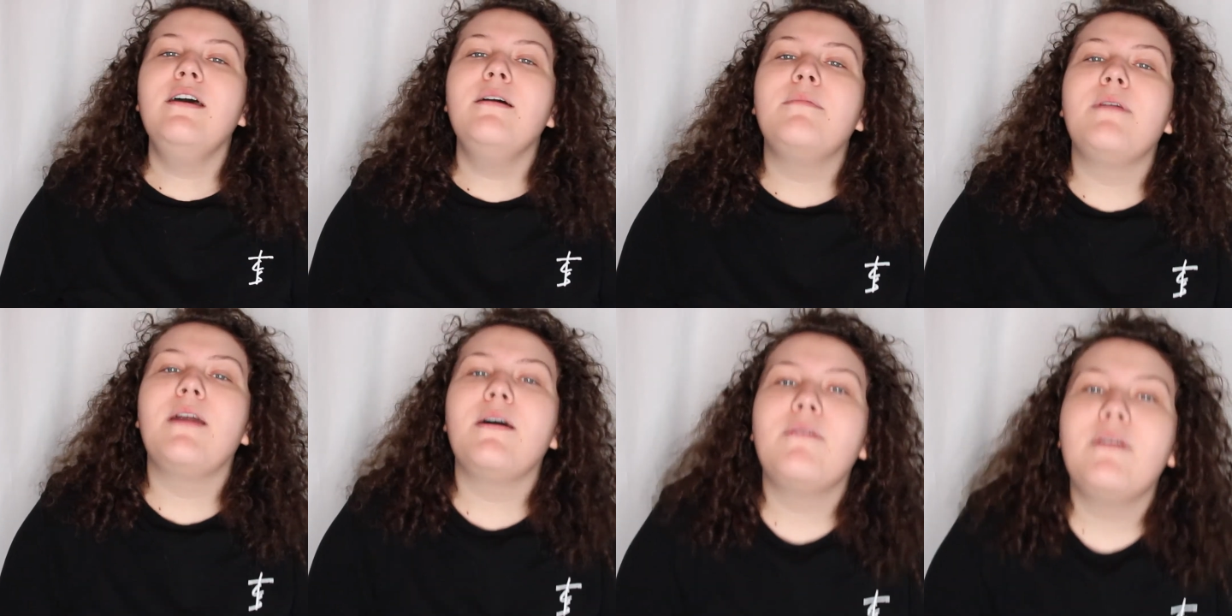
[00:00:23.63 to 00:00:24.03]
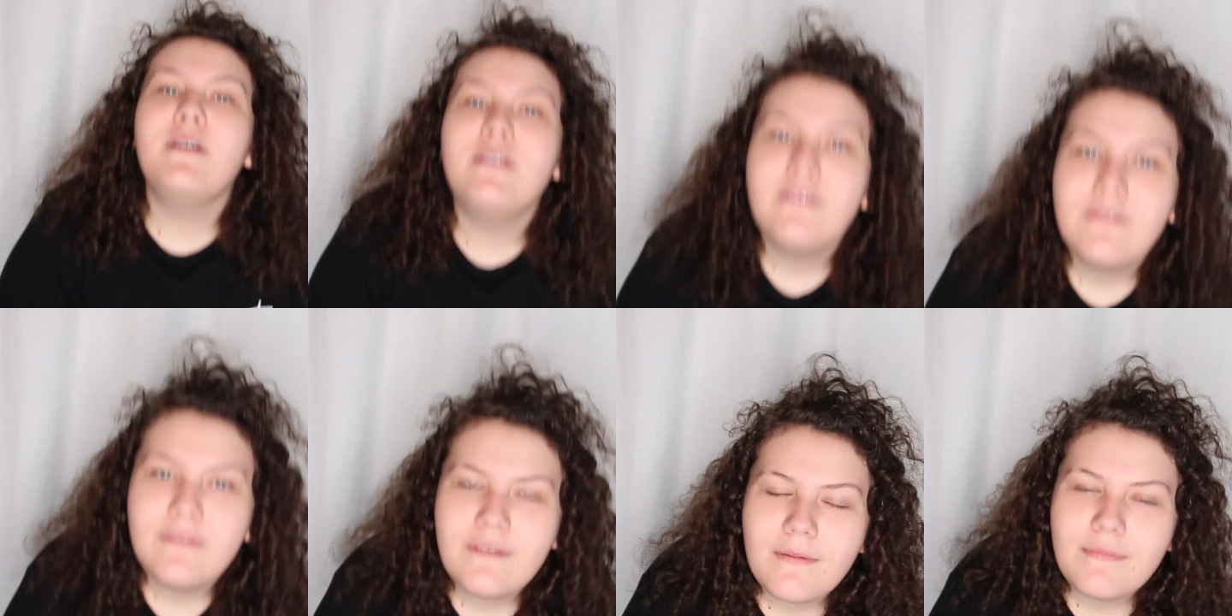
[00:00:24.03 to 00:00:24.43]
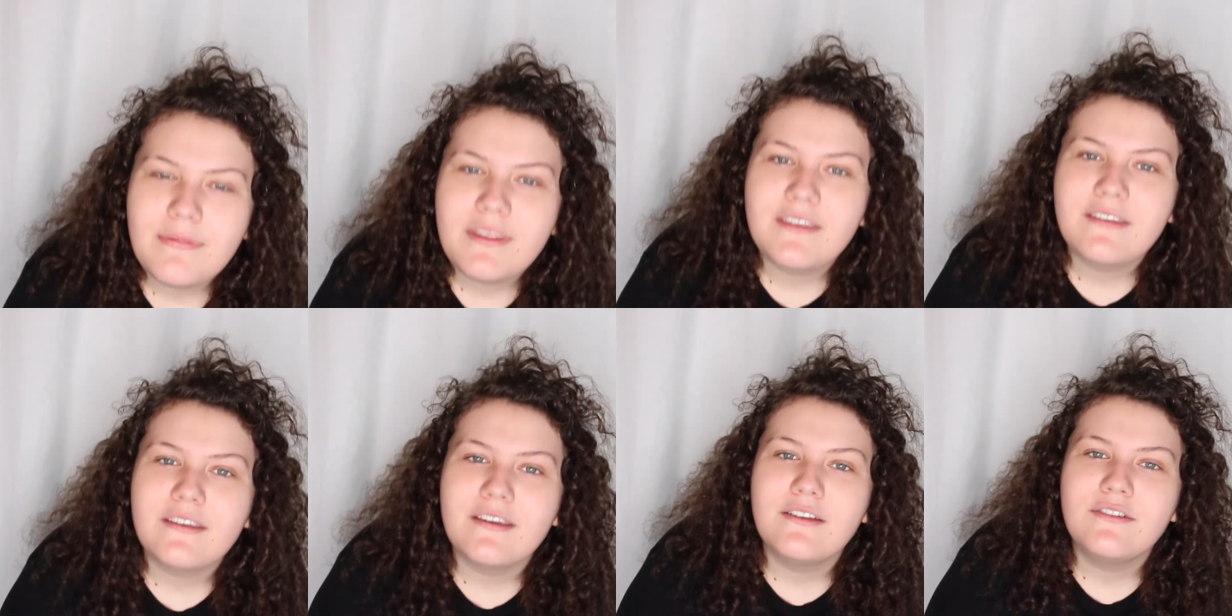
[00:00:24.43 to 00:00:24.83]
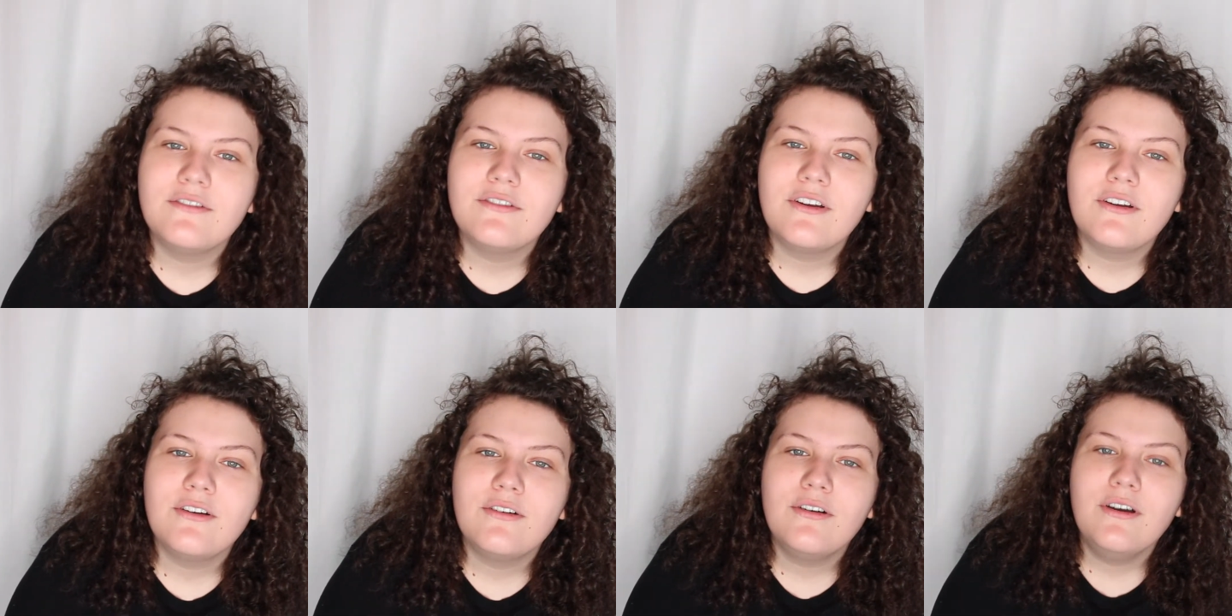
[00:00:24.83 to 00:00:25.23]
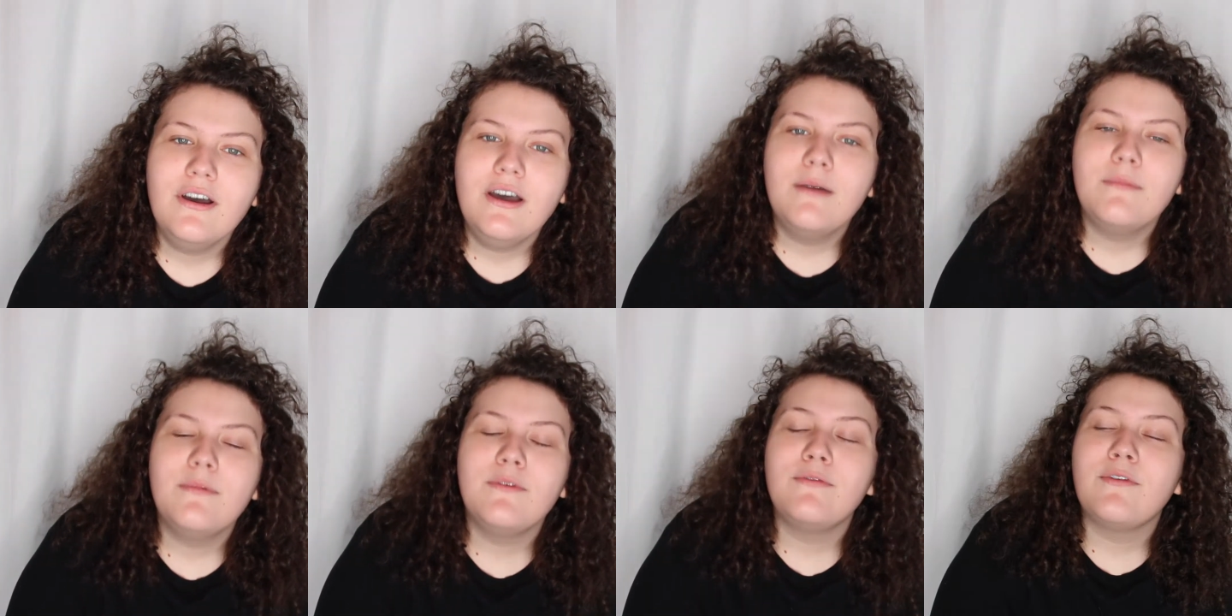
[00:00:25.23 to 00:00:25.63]
but I wanted to film this intro
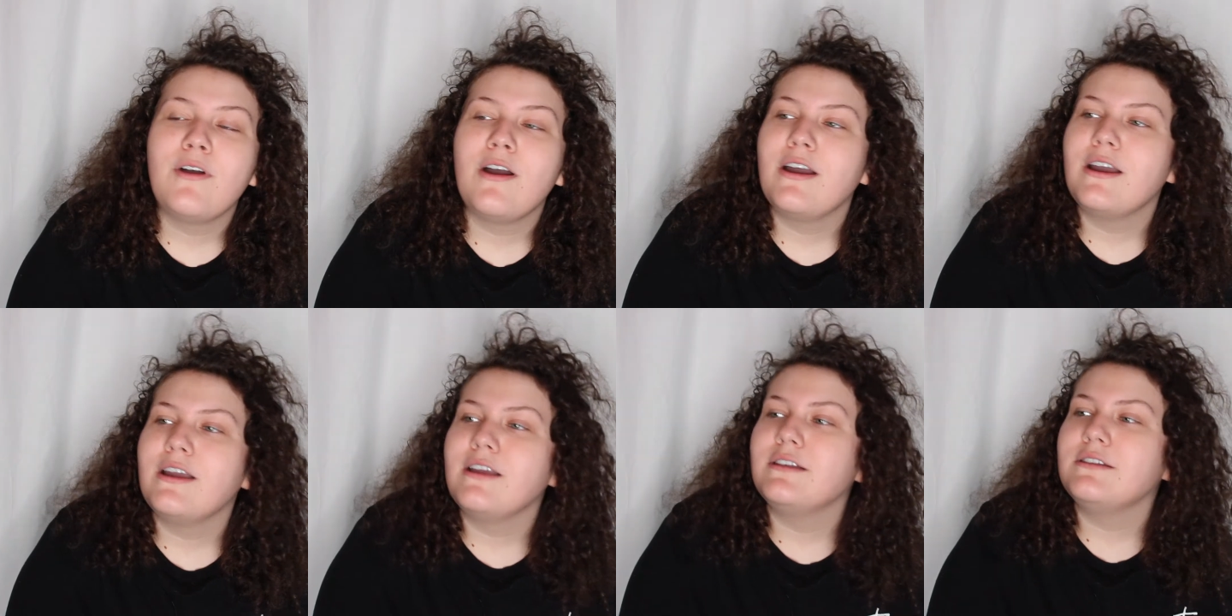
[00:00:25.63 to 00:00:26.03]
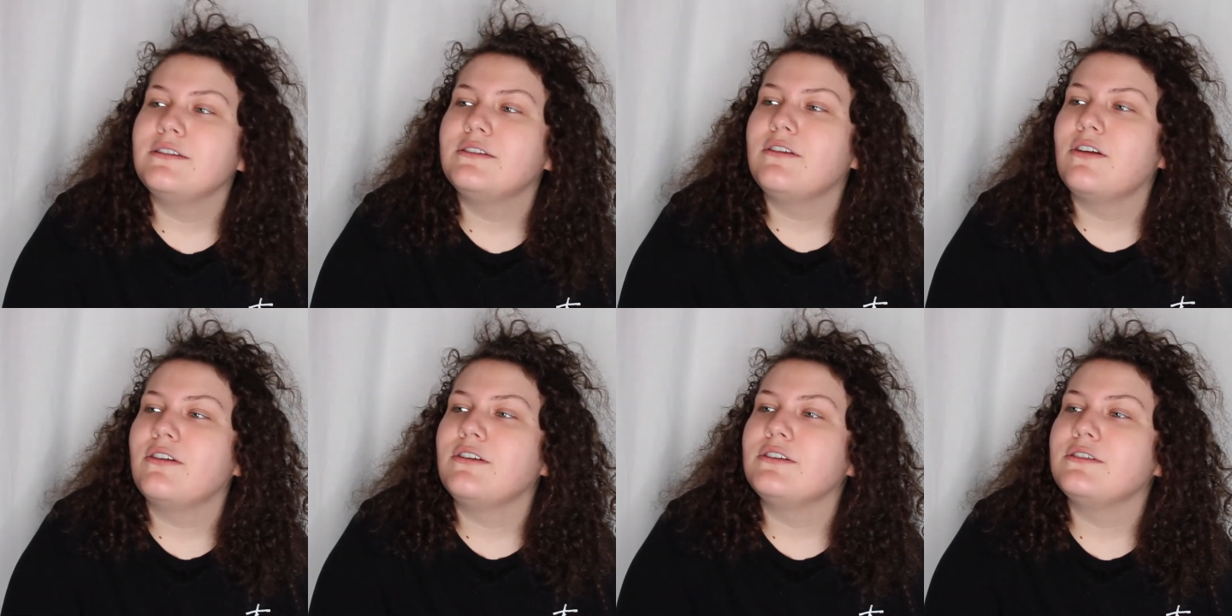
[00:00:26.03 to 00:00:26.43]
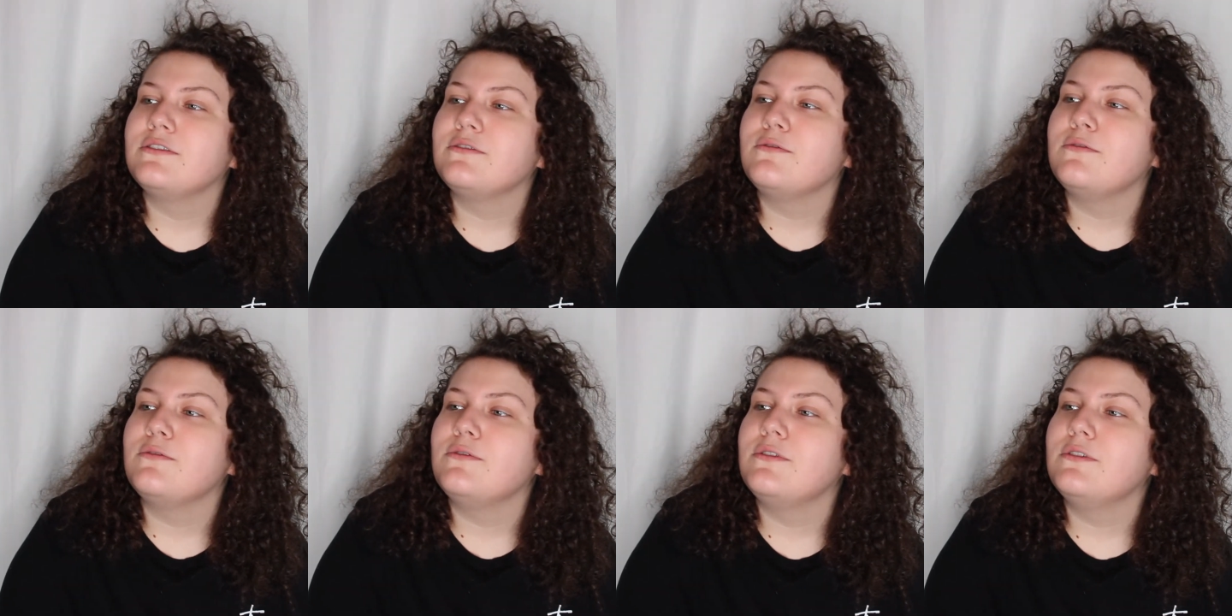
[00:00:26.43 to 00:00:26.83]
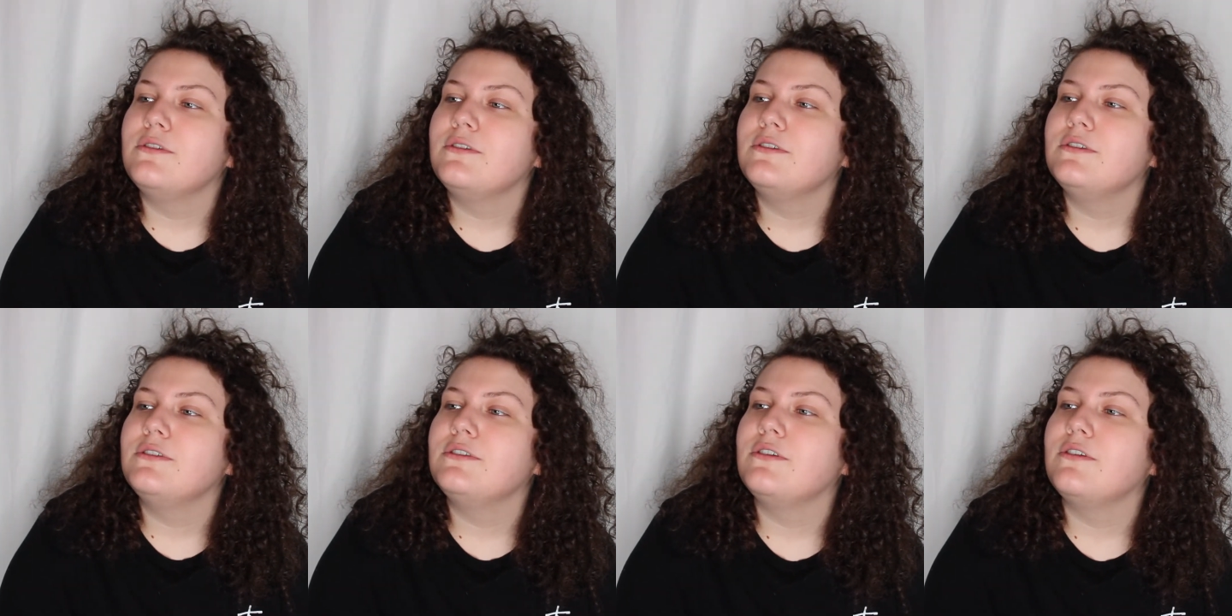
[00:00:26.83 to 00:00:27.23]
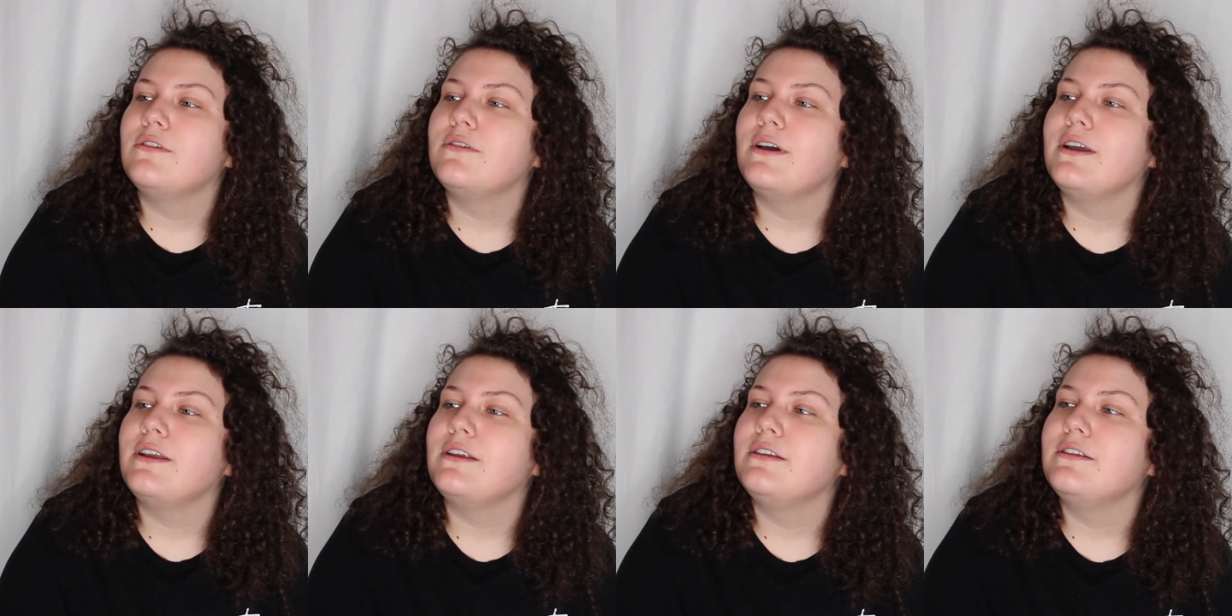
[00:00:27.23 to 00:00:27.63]
before I started school so
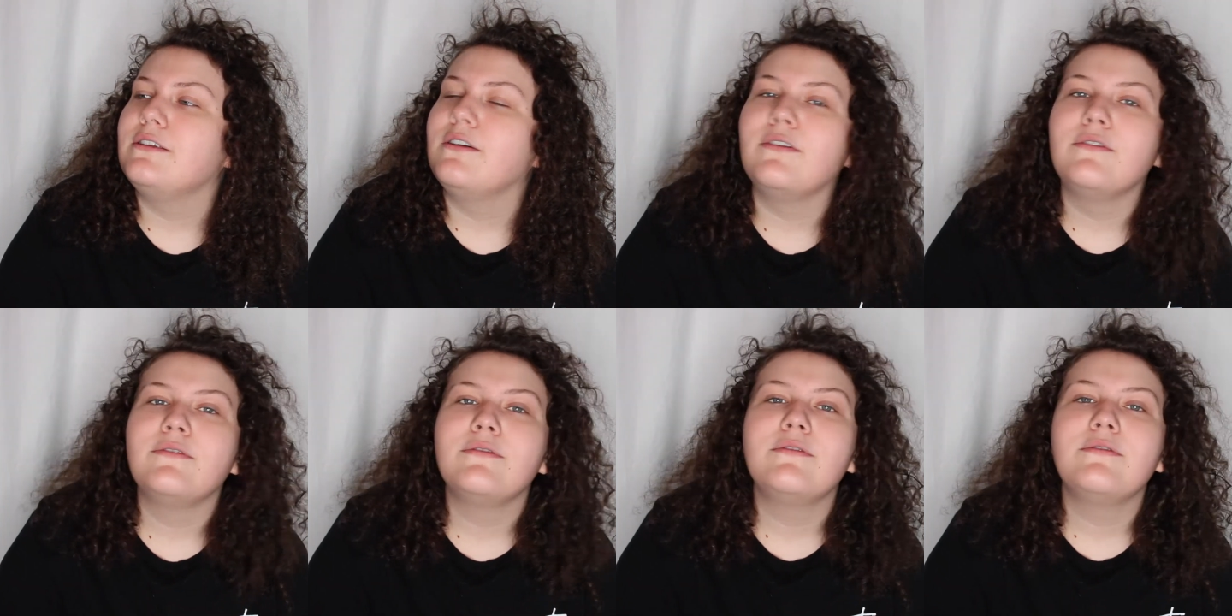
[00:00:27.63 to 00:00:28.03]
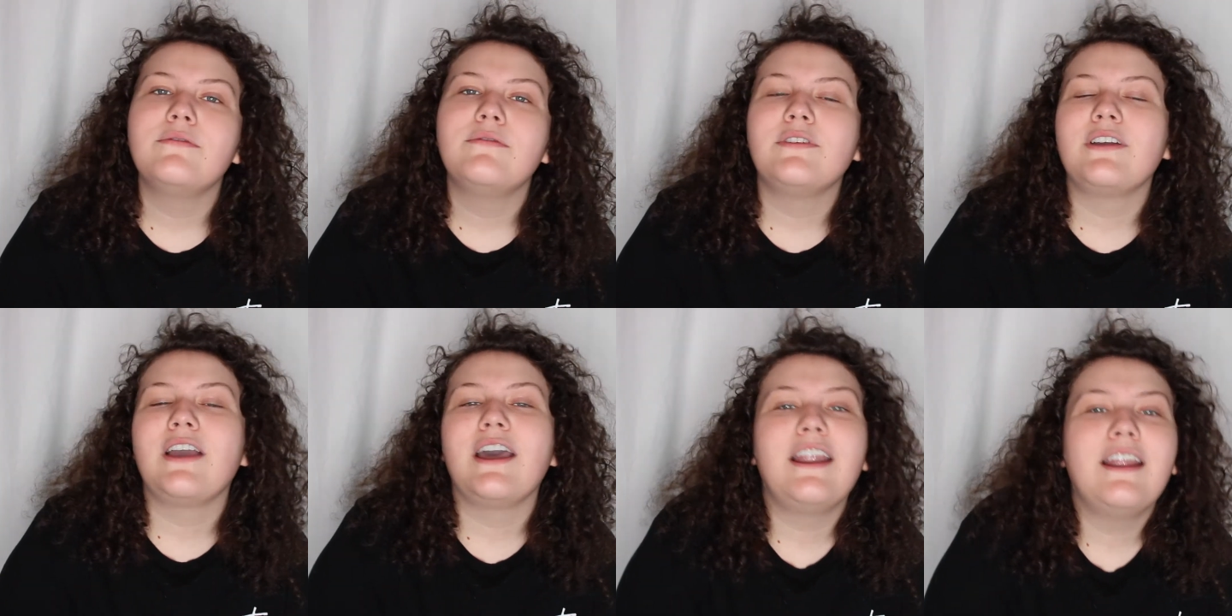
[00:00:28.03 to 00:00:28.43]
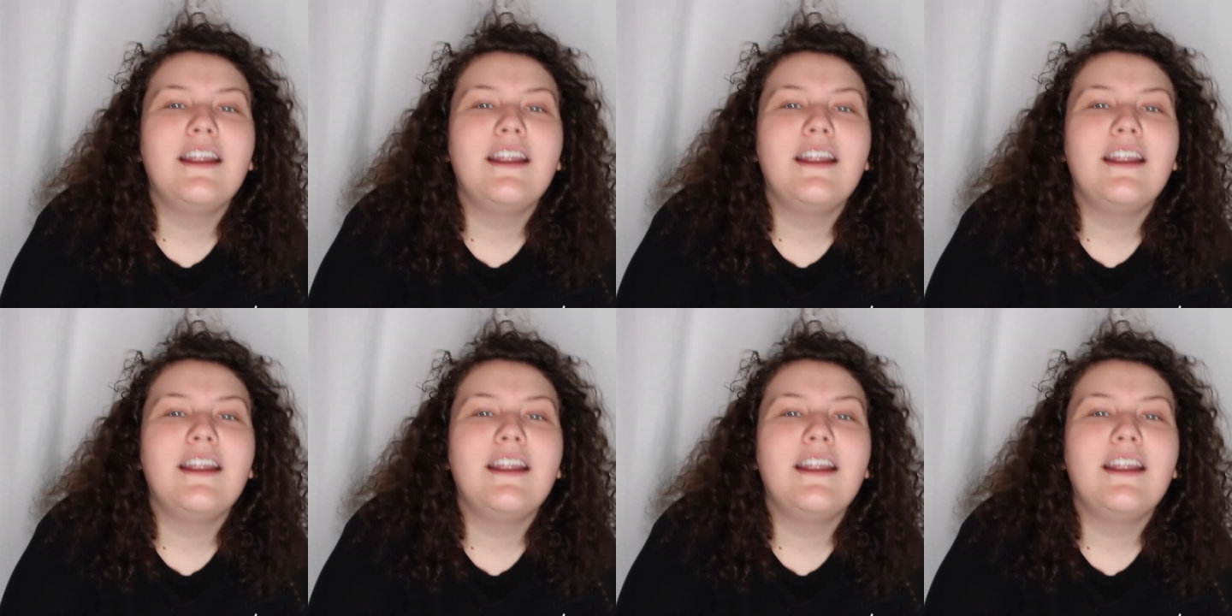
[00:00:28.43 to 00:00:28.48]
I don't forget